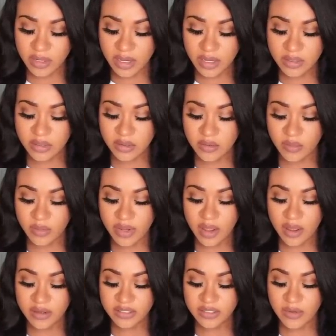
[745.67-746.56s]
And then we
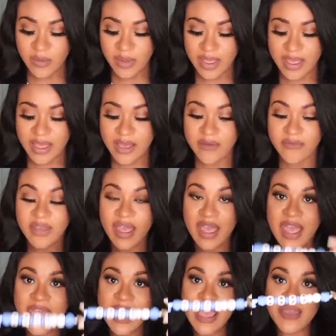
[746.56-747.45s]
also have
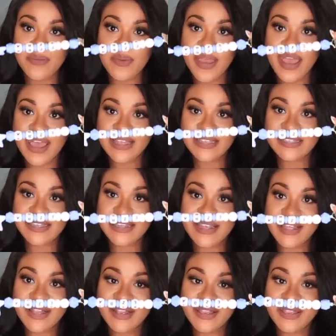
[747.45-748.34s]
a passy
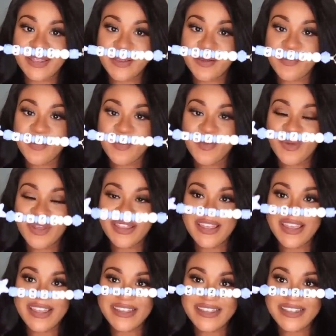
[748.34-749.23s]
clip
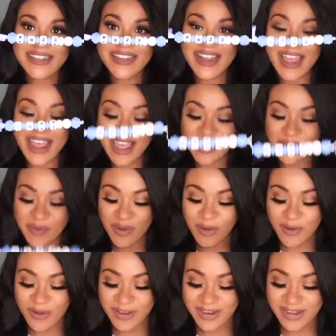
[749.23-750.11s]
with his name
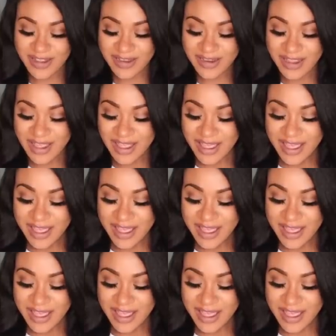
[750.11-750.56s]
on it.